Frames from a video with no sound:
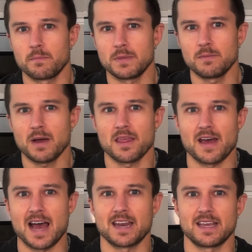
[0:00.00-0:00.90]
I mean by
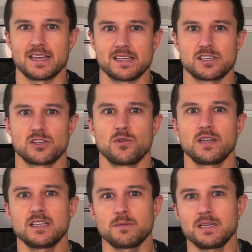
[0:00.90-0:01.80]
that is you
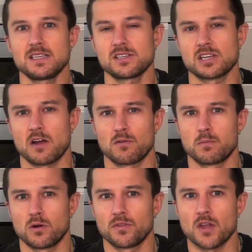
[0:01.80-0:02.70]
need to be
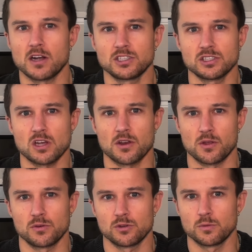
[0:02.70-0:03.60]
discoverable not just on
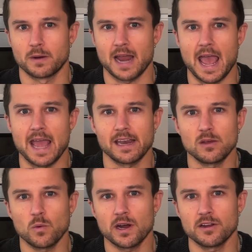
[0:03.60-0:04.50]
YouTube, but
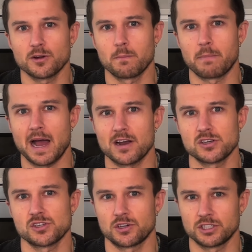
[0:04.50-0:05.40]
anywhere your buyer
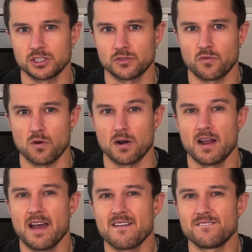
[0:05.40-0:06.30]
searches for
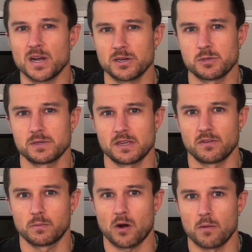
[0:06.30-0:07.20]
very
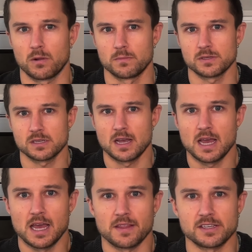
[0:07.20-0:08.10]
specific problems.
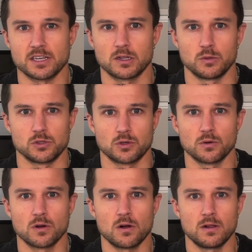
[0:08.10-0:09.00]
This includes
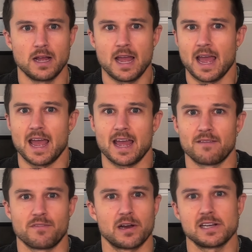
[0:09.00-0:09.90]
Google
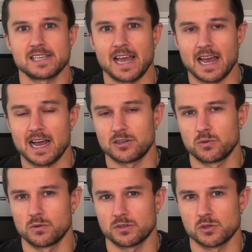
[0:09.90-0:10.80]
and various AI
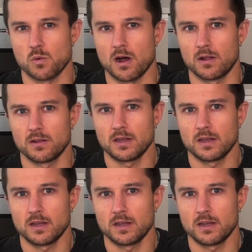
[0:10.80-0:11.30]
tools as well.